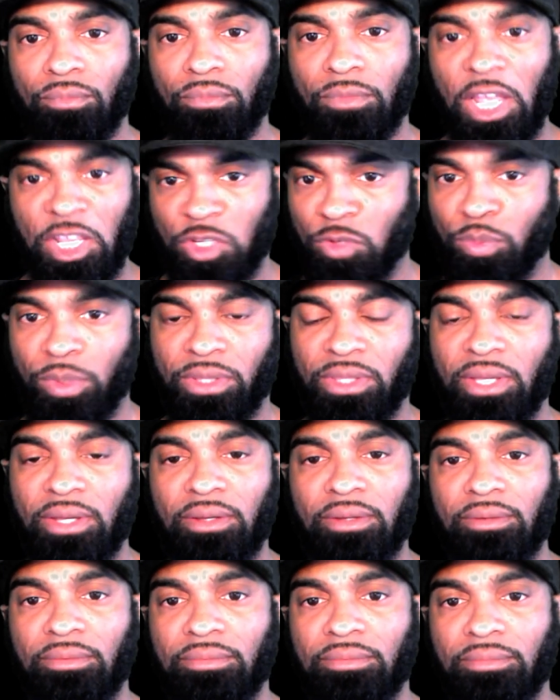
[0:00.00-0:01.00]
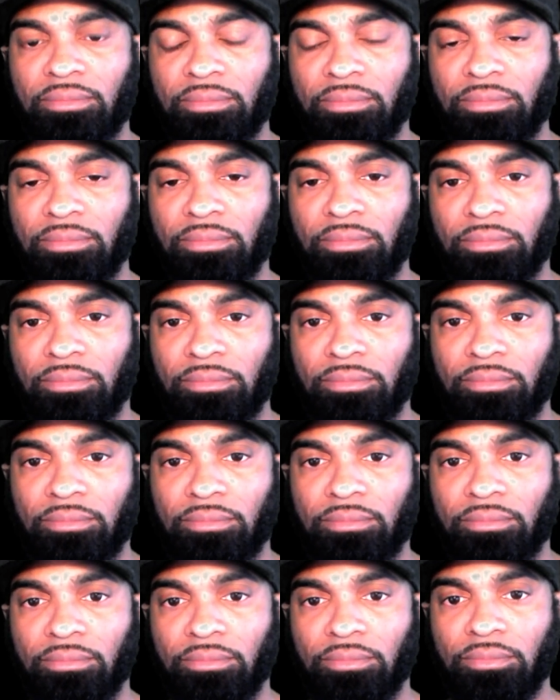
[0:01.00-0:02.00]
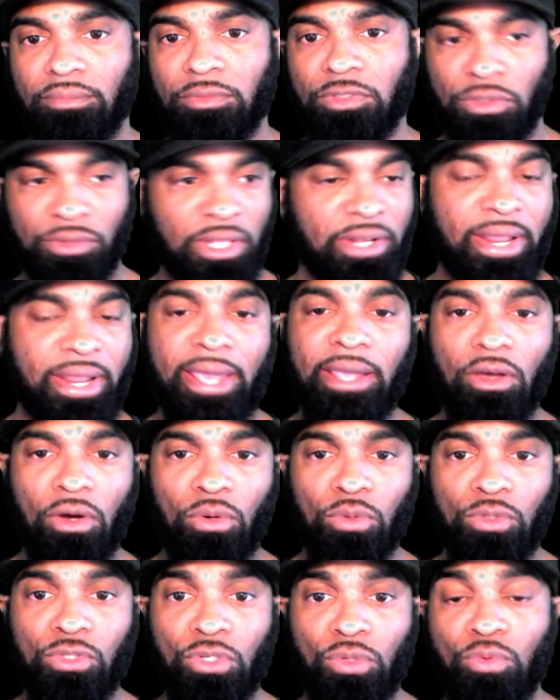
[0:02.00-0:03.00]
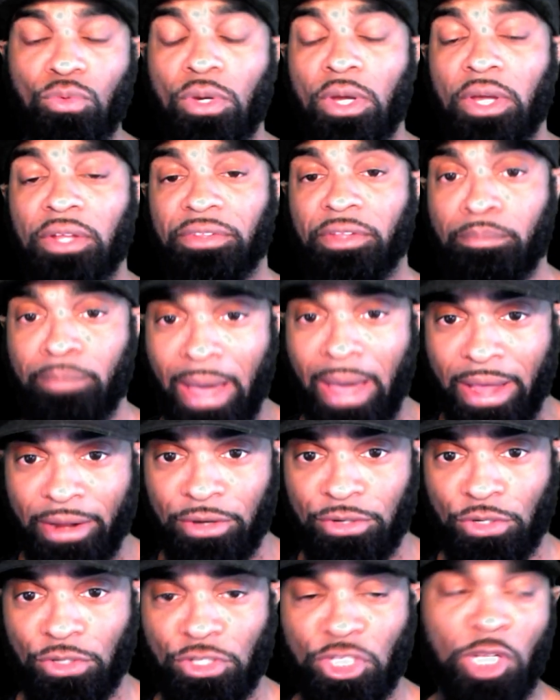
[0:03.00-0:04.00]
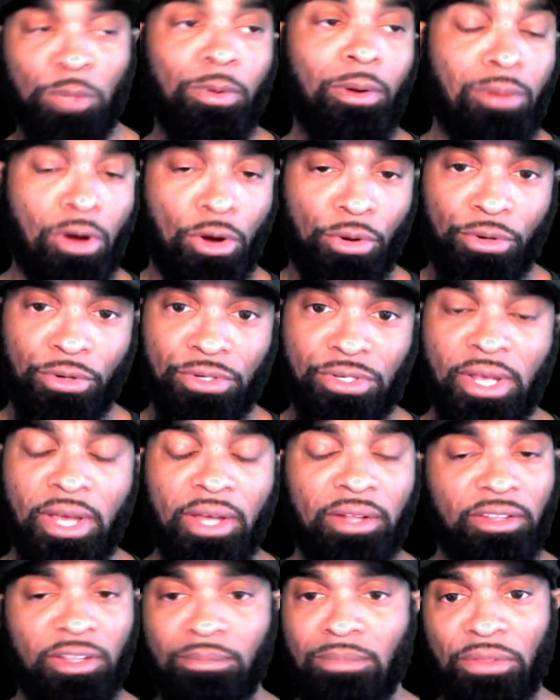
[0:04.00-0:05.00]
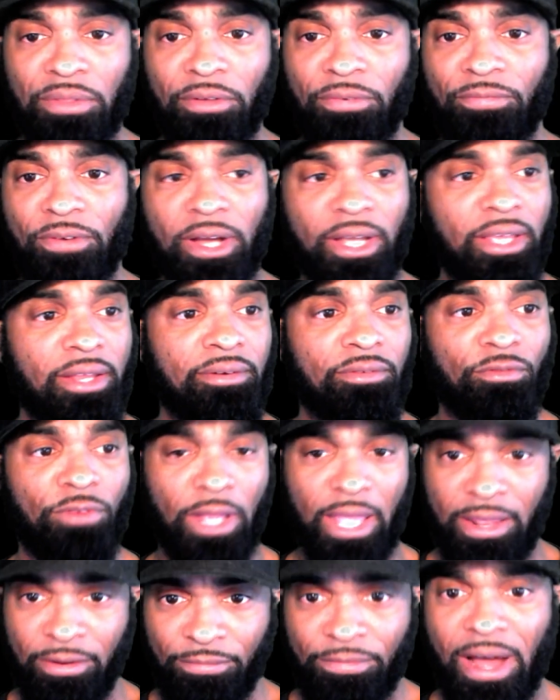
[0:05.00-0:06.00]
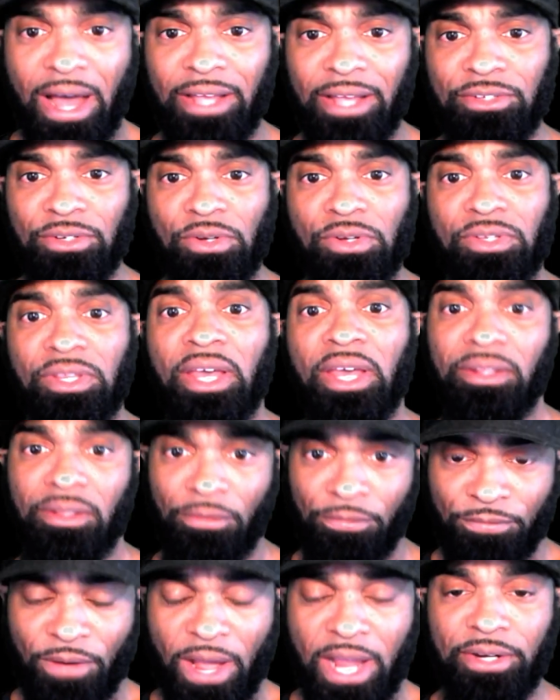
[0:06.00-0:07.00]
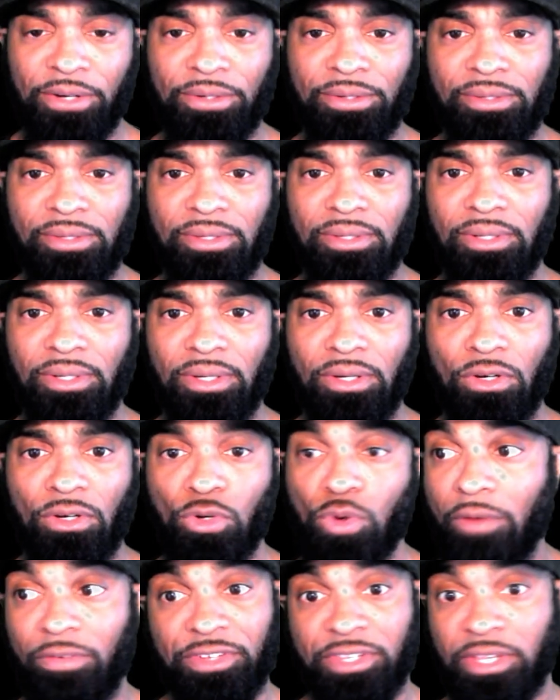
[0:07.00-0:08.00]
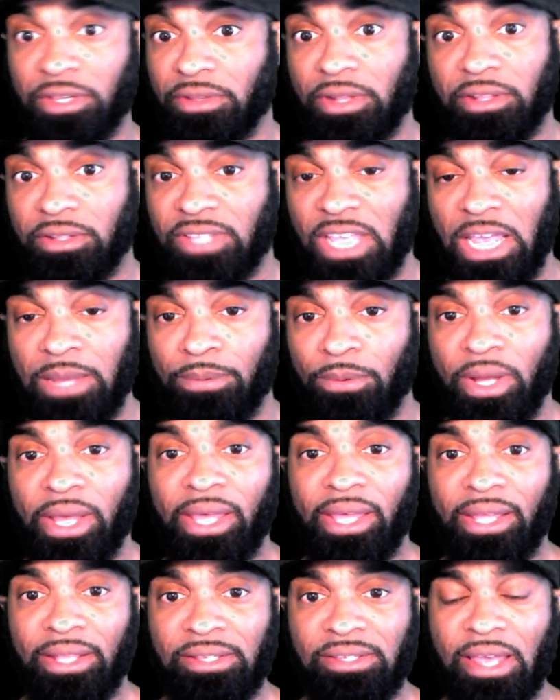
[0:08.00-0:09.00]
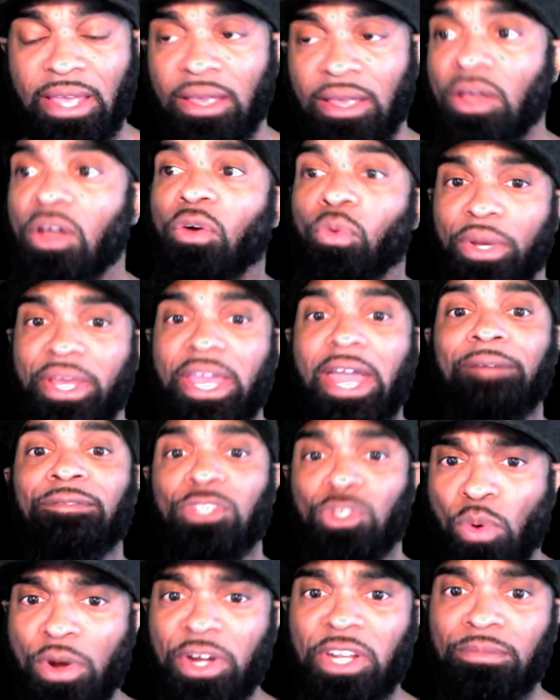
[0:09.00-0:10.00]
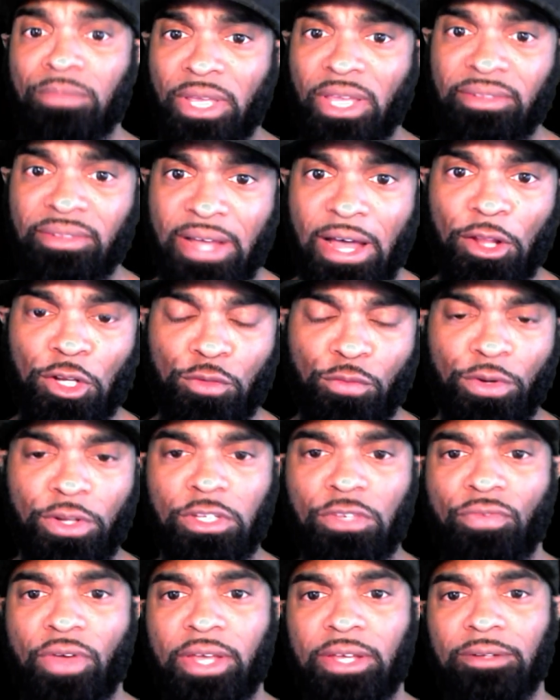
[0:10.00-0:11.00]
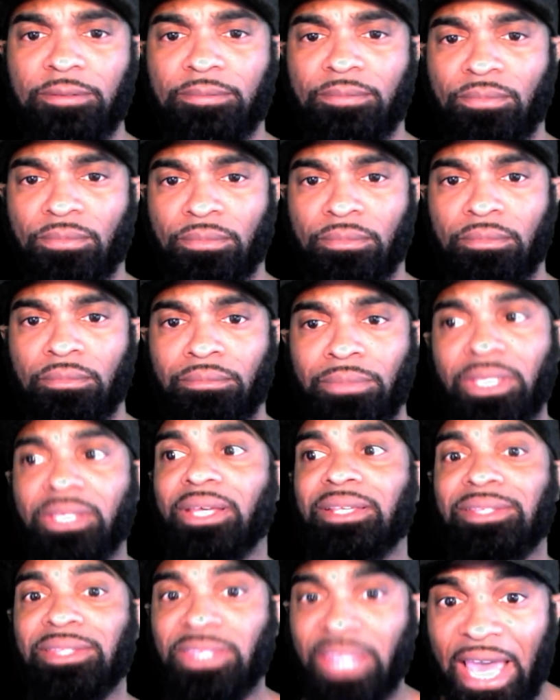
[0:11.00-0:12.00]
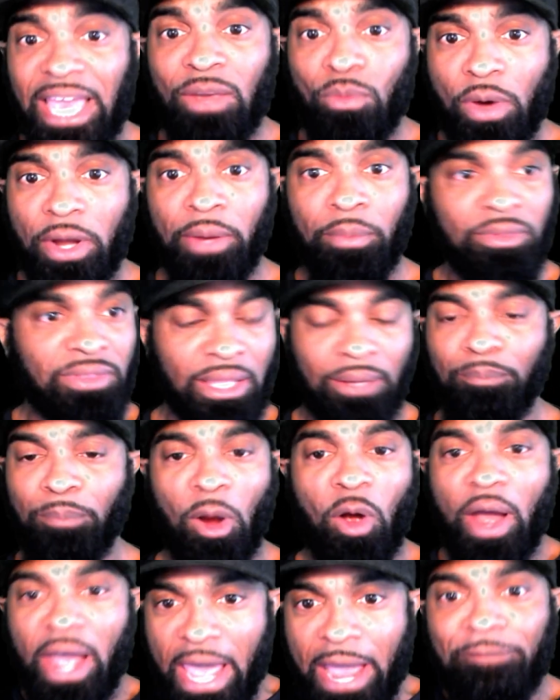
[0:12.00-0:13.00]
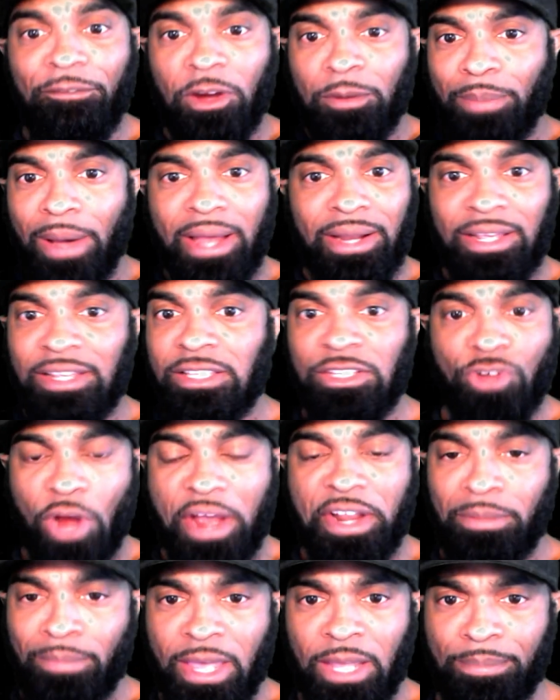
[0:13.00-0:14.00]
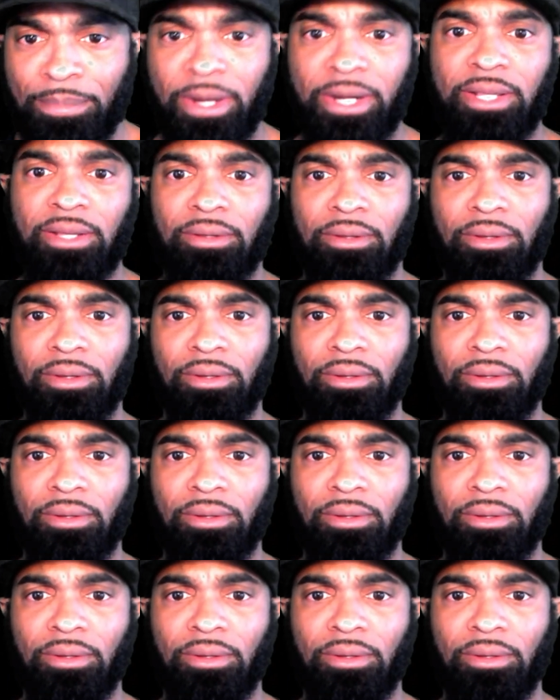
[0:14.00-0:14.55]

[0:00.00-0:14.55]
That's what we think. So then they go to the managers, the promoters, the motherfucking advisors, the fighters, whoever sits at the table, and say, we have $20 million for this fight. Because they want to, bro, everybody is trying to make money.